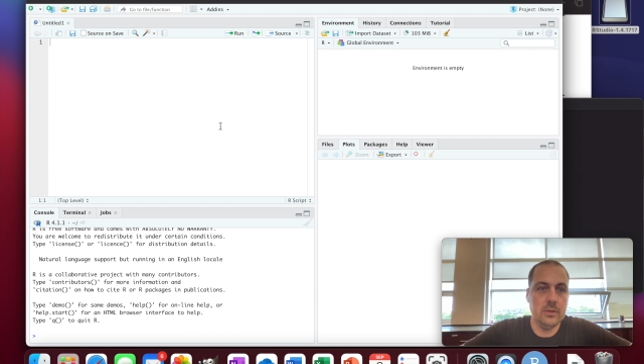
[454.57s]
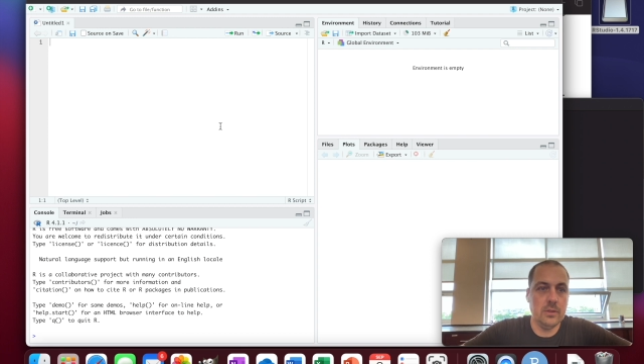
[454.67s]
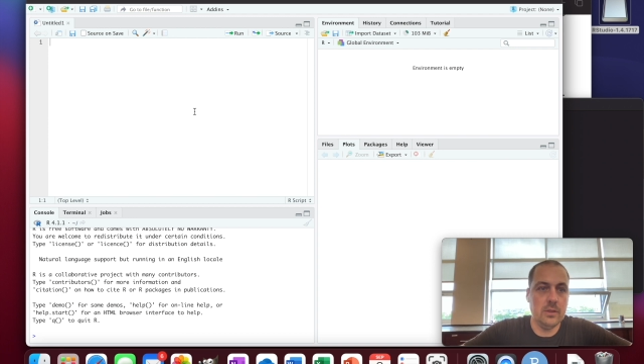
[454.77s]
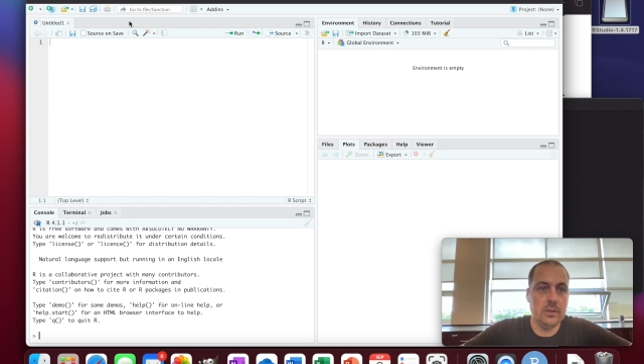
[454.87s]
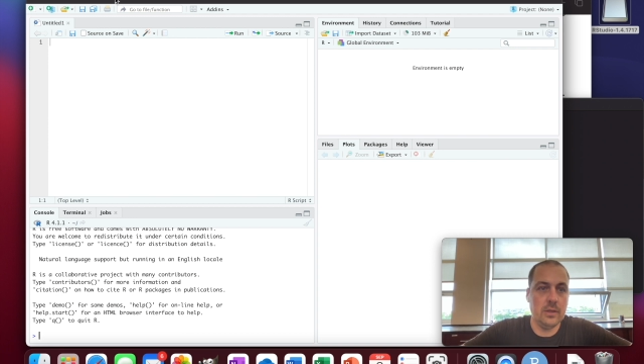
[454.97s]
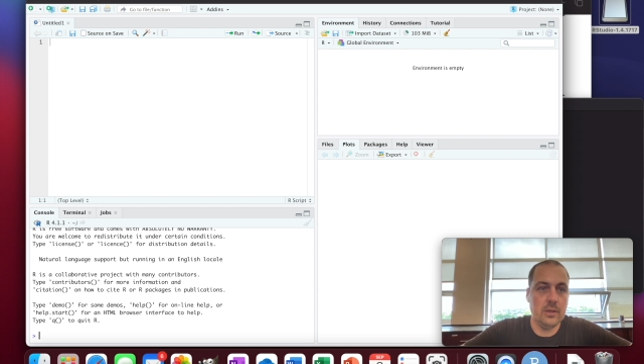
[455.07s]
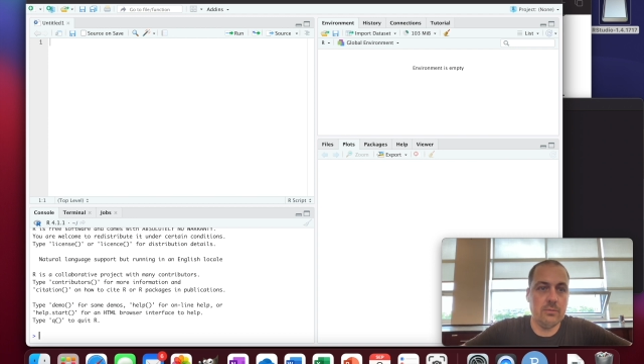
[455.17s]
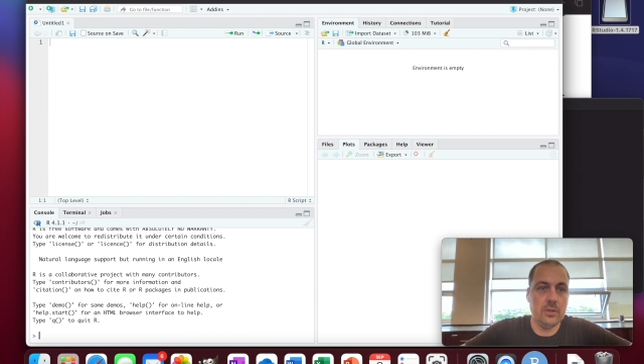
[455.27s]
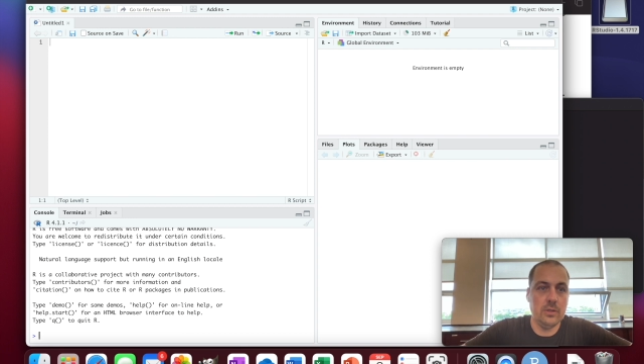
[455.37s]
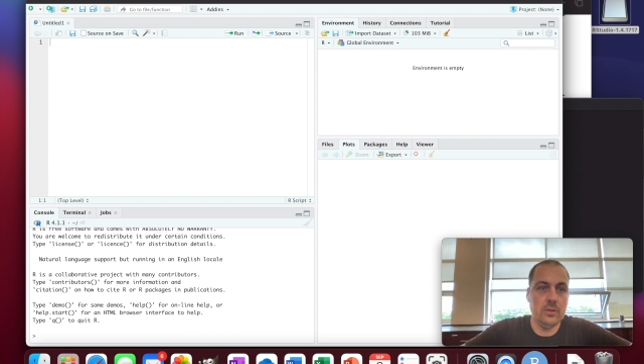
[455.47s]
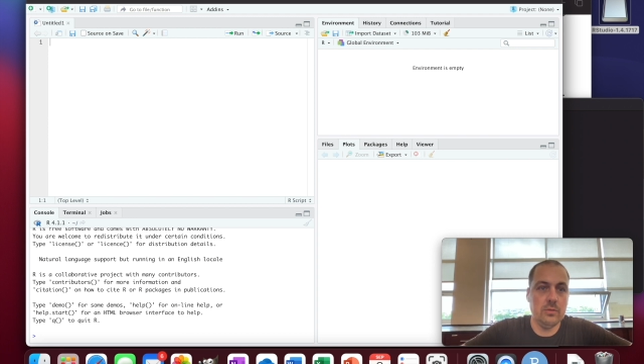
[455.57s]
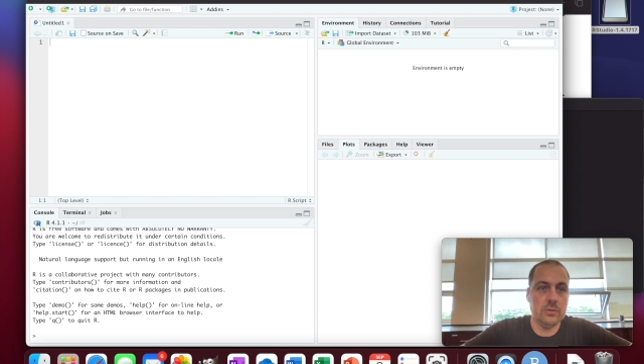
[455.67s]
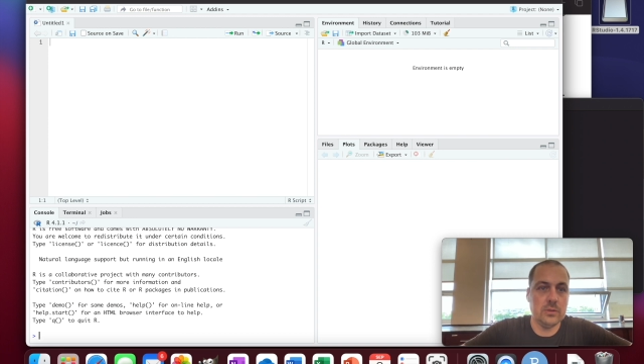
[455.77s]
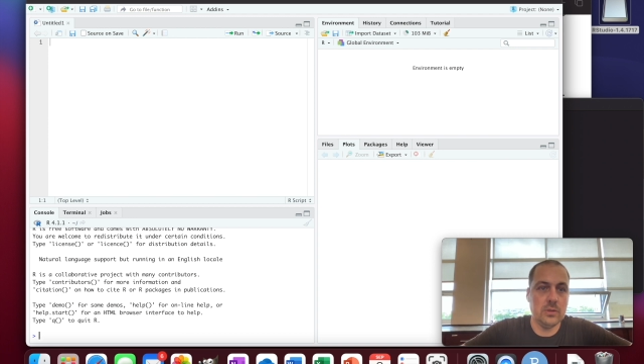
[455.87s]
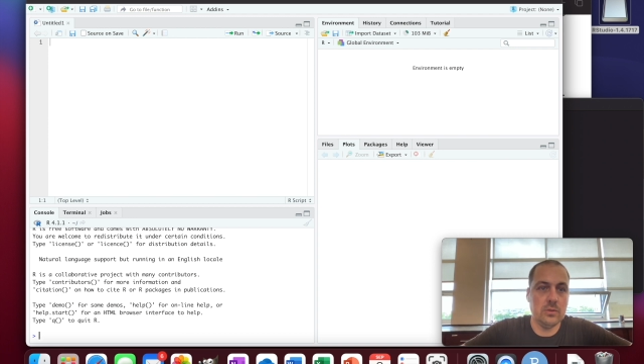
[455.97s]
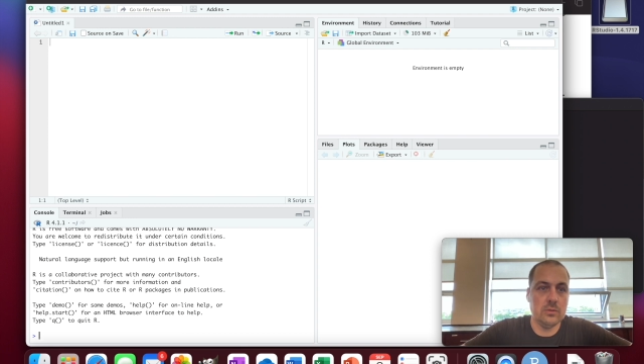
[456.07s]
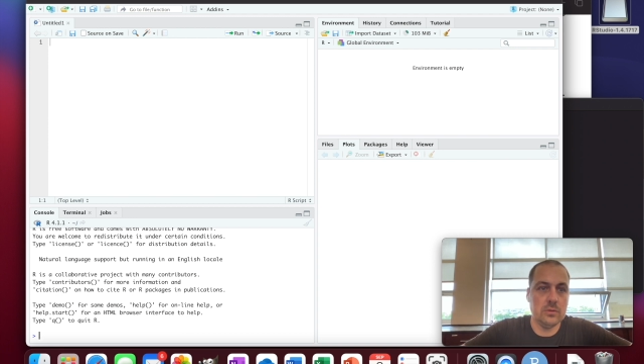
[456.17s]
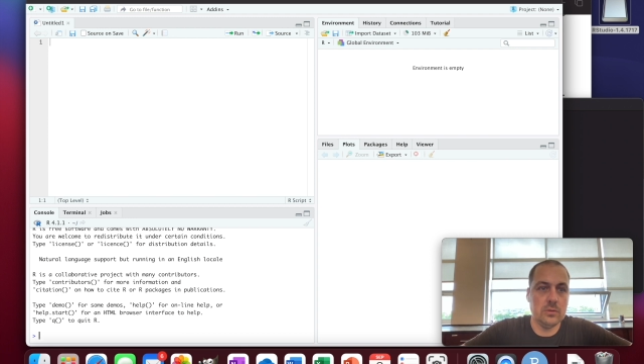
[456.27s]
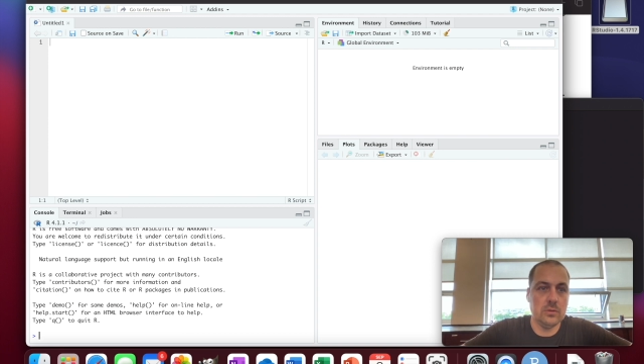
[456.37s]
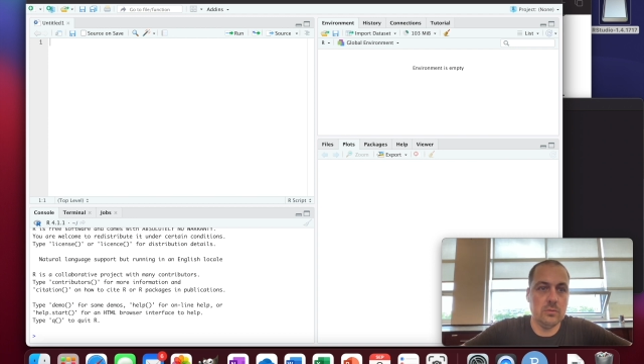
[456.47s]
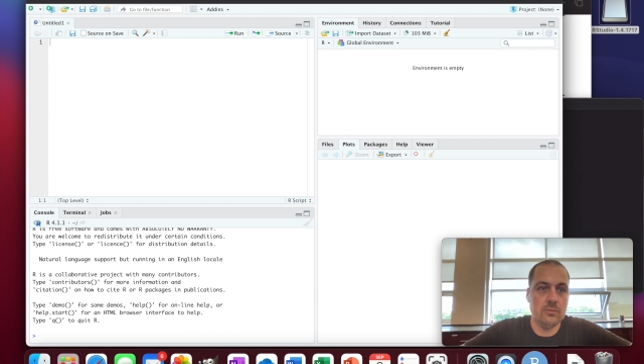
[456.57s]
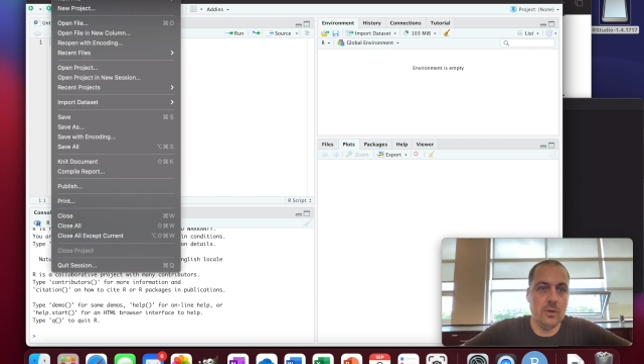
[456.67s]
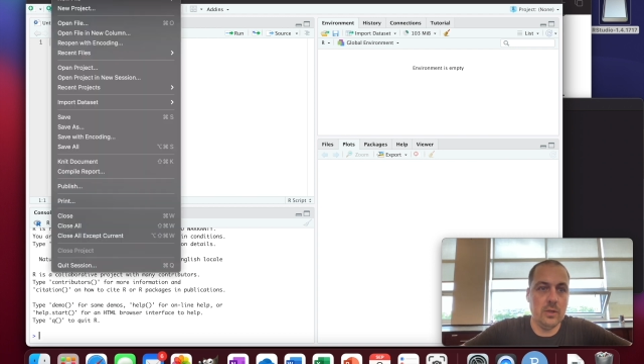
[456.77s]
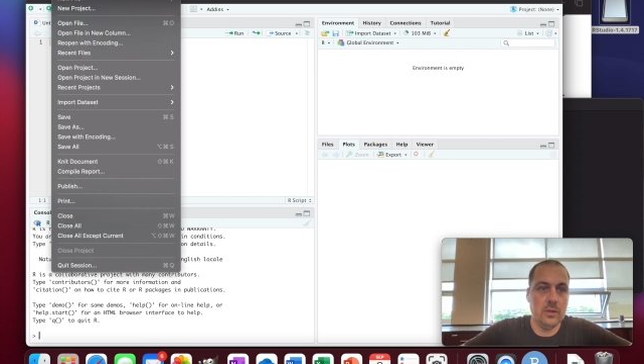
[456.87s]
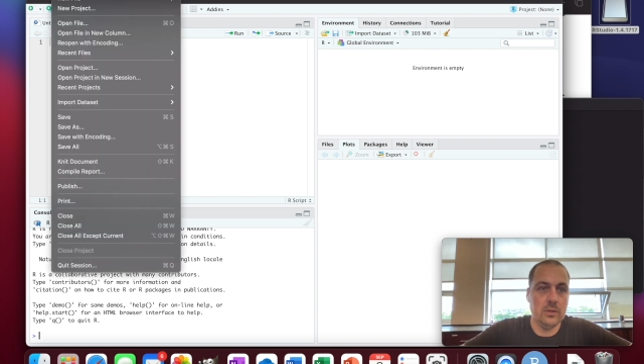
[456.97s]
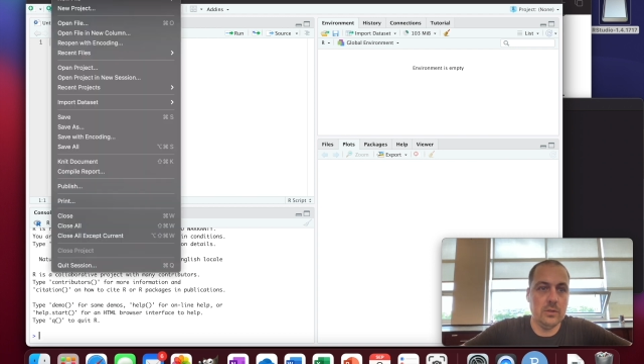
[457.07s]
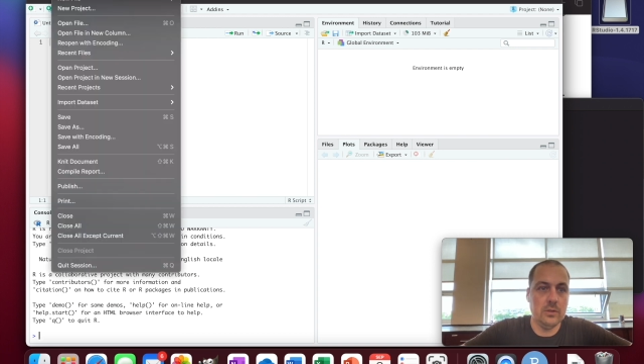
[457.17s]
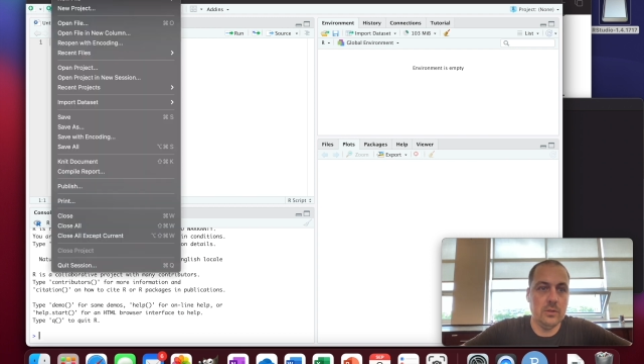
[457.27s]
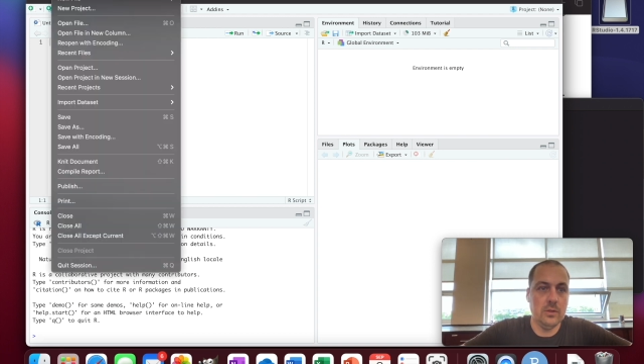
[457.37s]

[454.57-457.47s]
All you have to do is go to File,